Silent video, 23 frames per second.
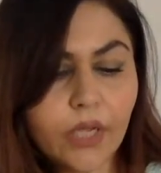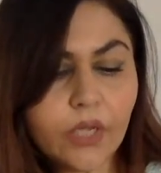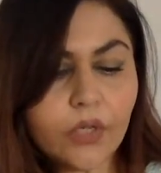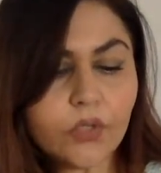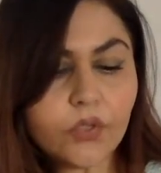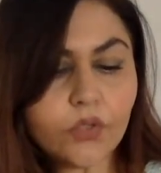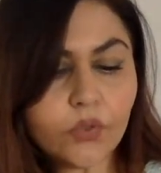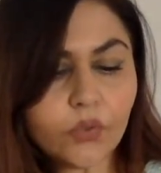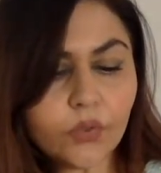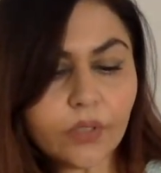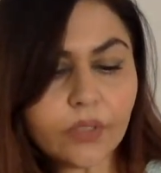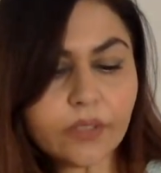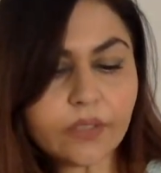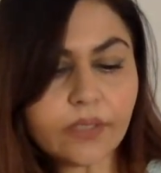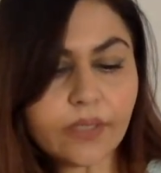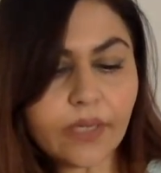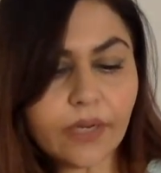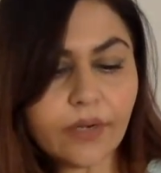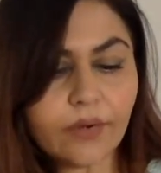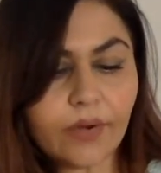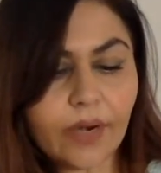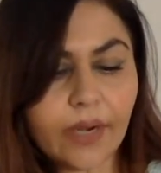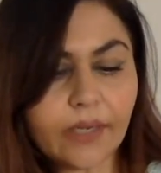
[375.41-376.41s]
Students
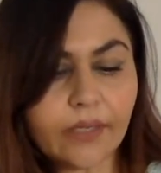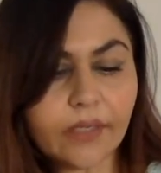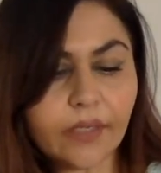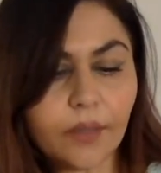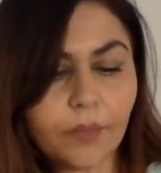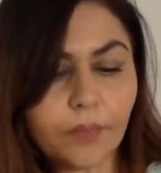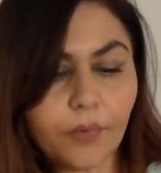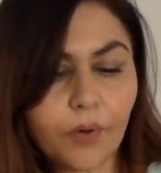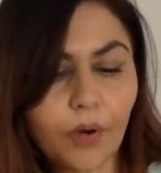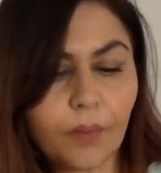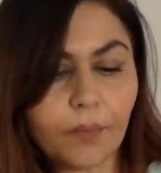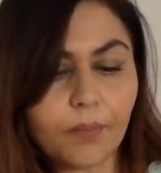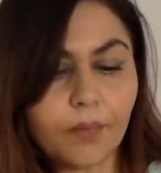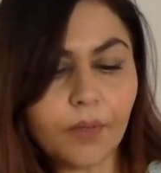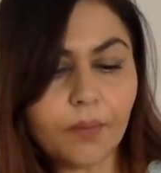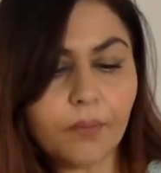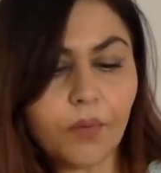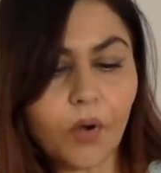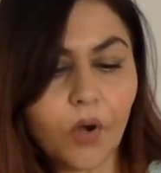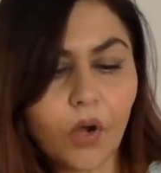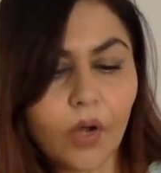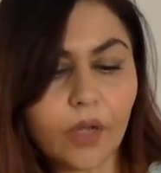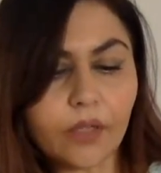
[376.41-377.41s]
can write their problem
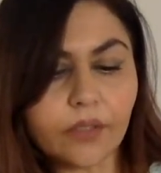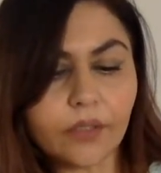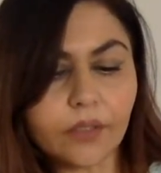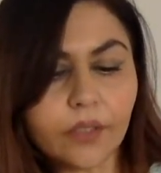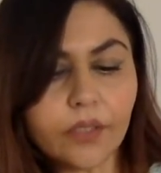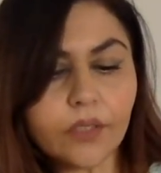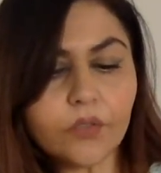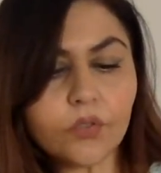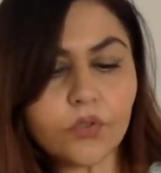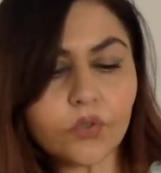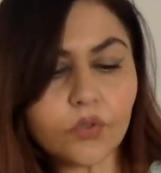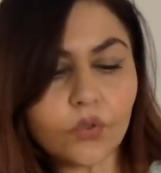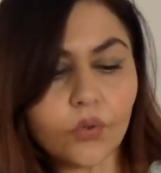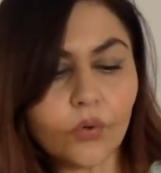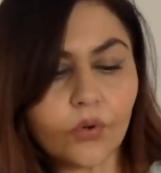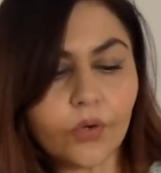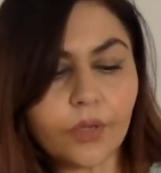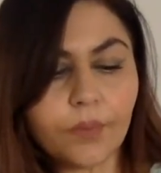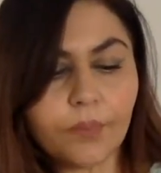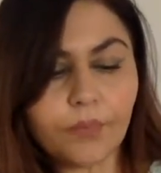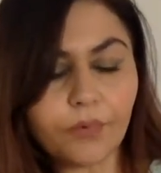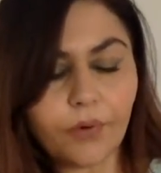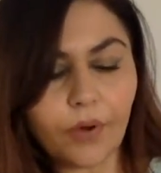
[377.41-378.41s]
on the story
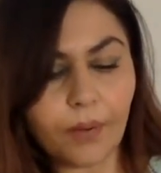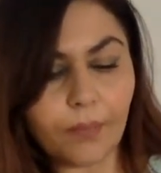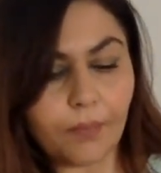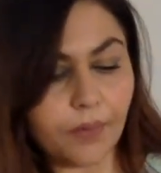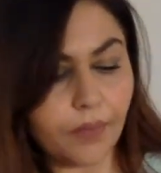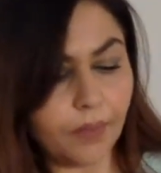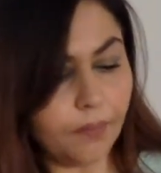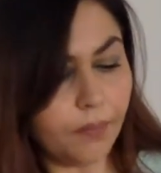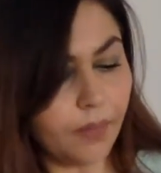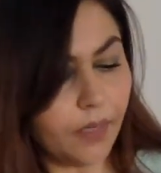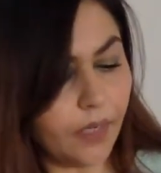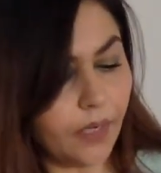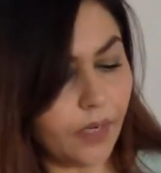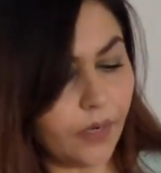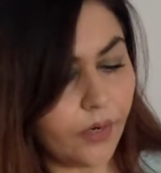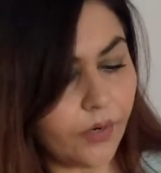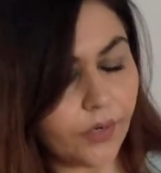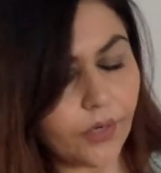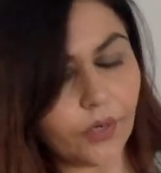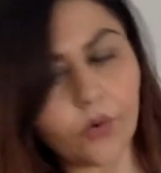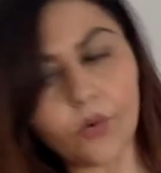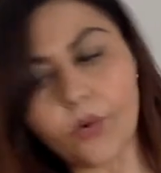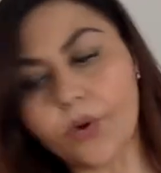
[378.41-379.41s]
problem
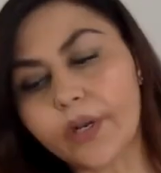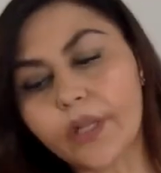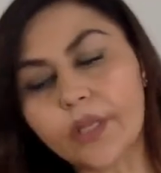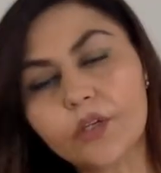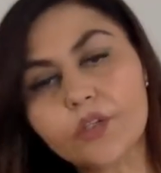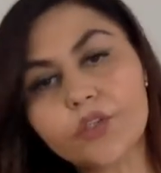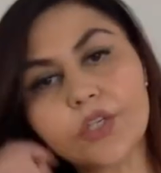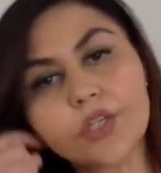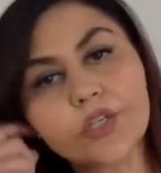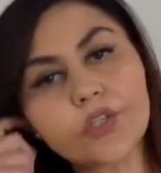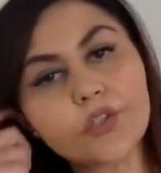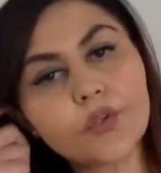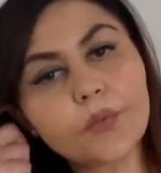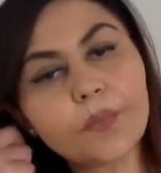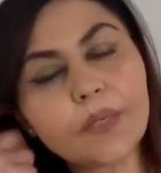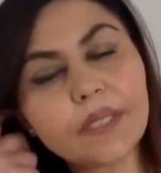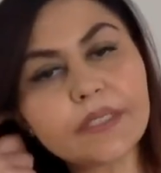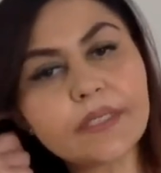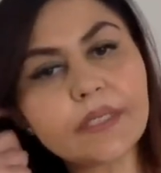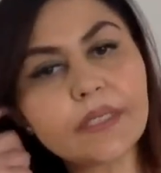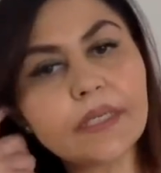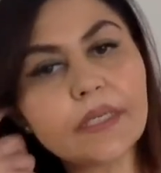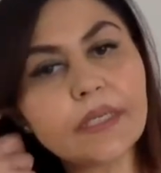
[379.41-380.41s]
recording sheet. So
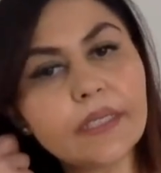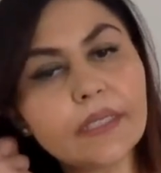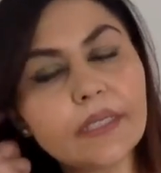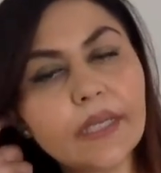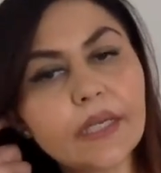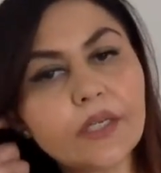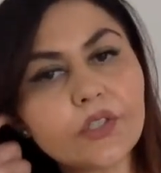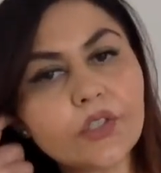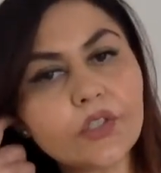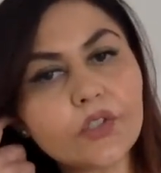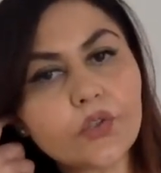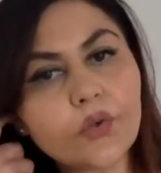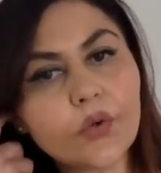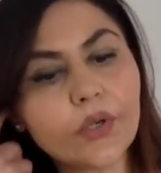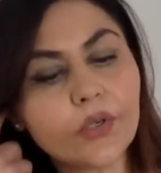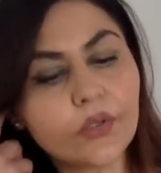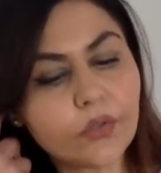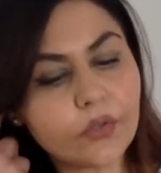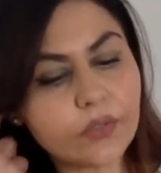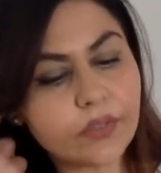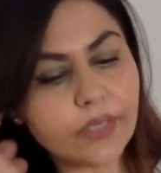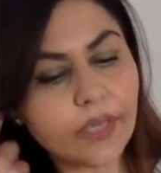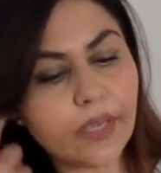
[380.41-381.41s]
basically they're just going to
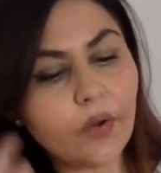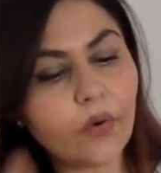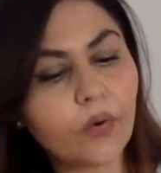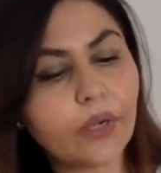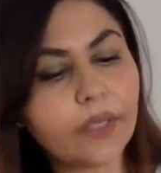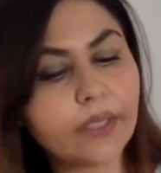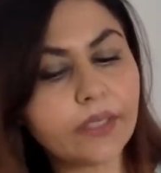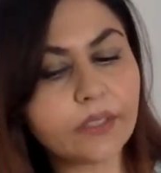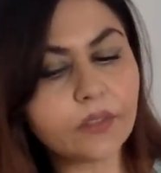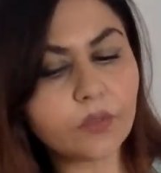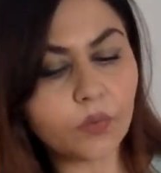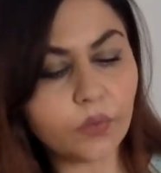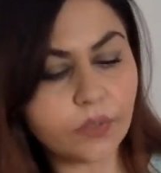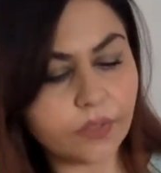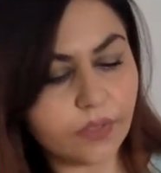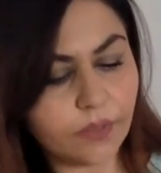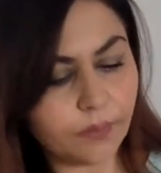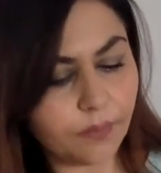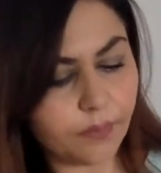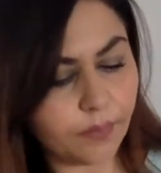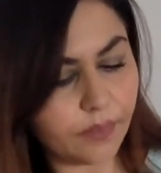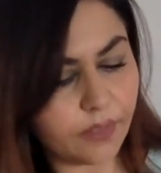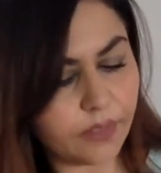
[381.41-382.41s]
say, okay, this
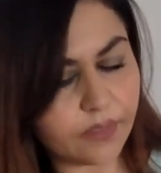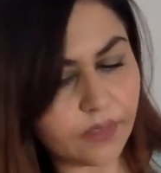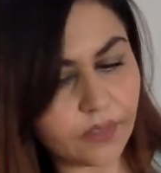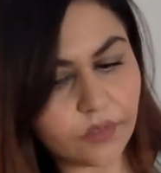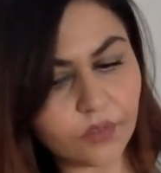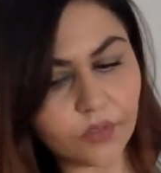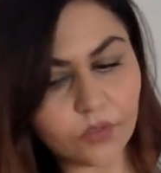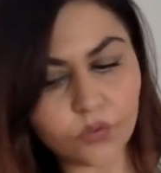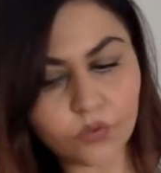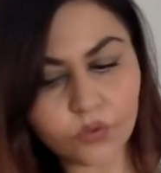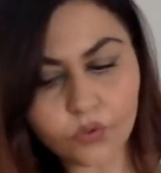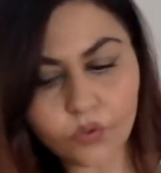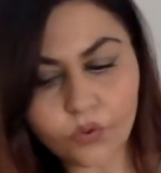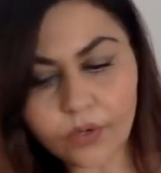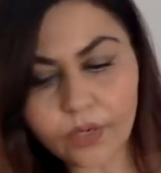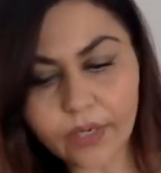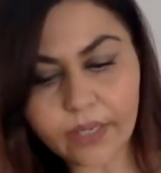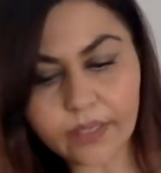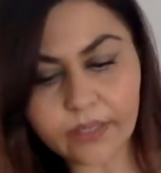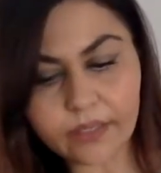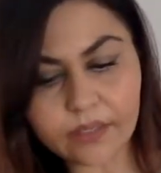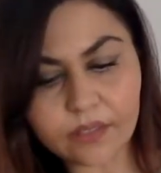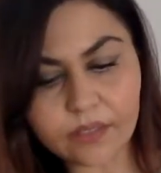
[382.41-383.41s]
is the story
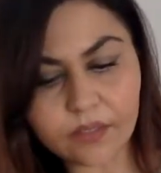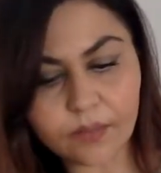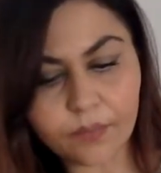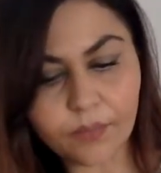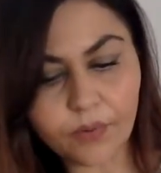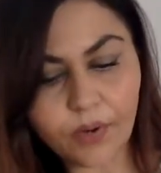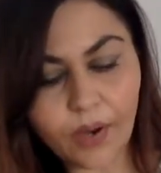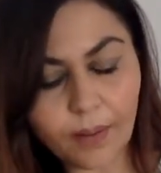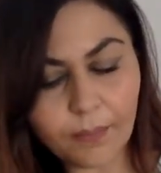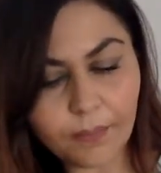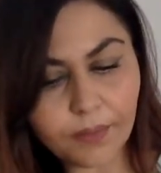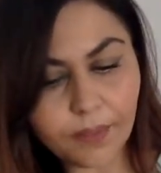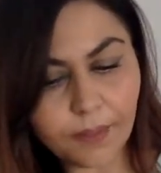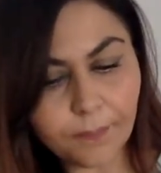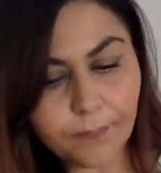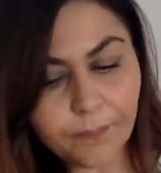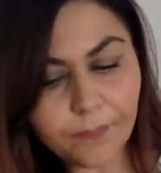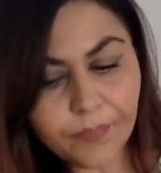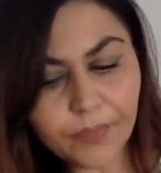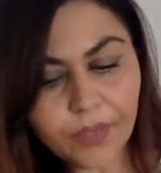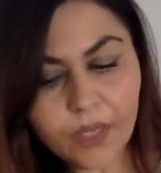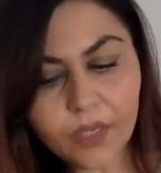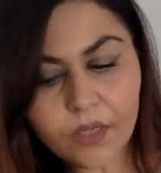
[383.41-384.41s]
and this is the problem.
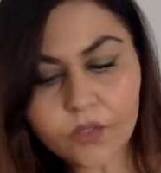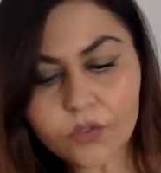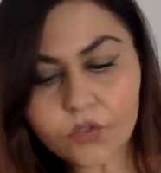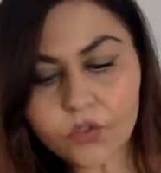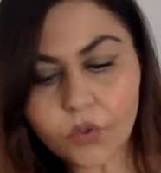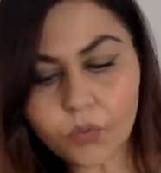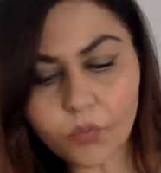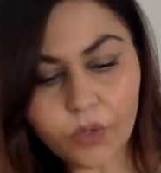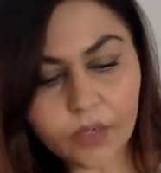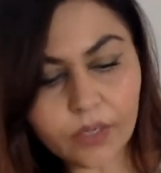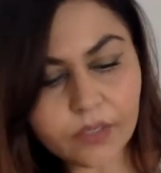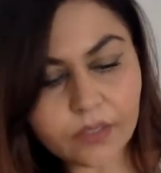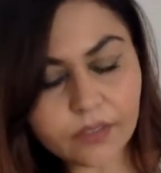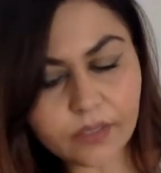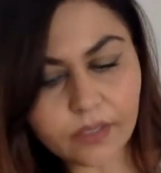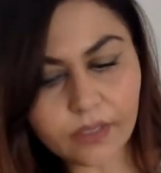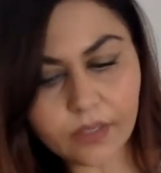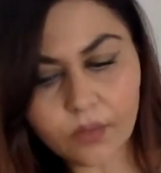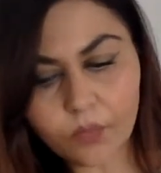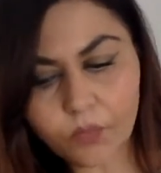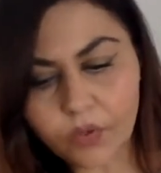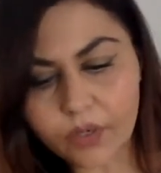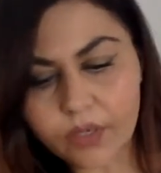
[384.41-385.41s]
So what is
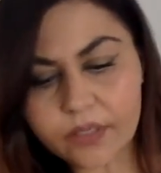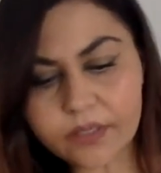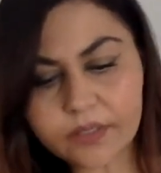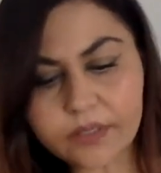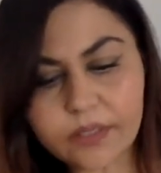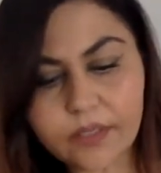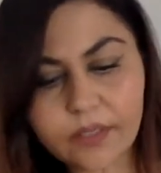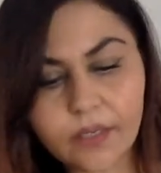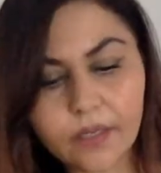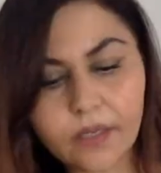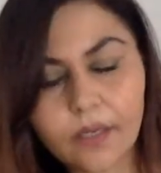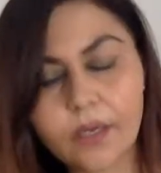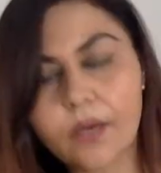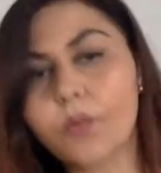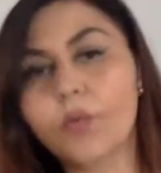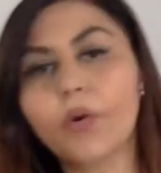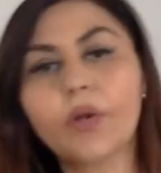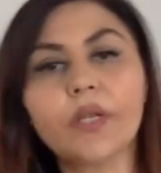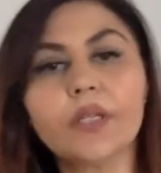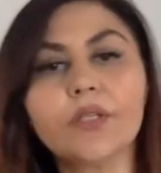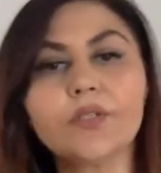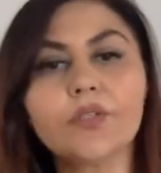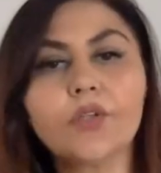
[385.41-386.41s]
the
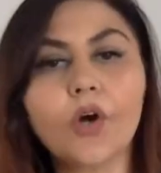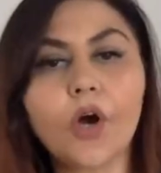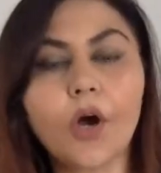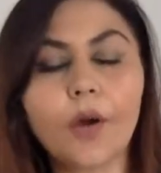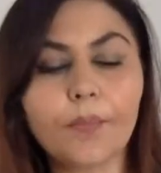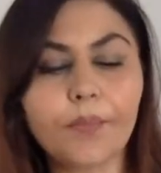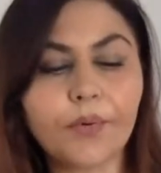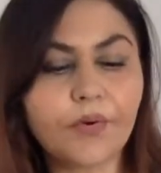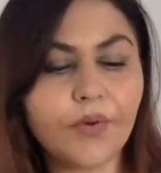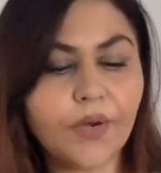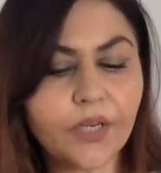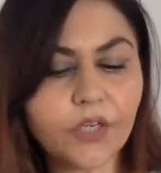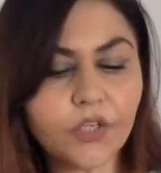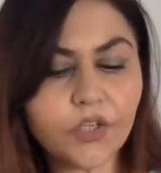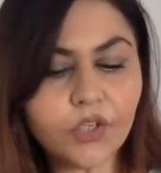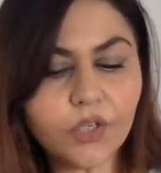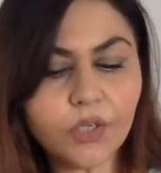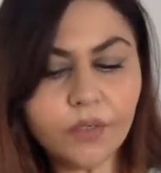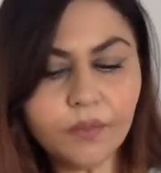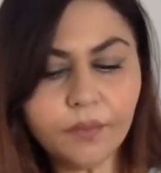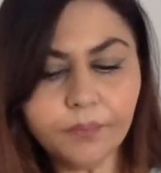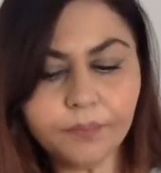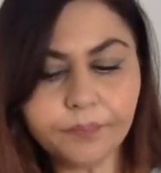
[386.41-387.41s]
operation?